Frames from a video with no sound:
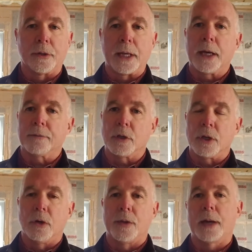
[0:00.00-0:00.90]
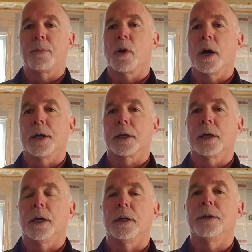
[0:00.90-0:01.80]
They have to know that product
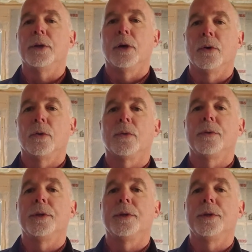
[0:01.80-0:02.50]
and know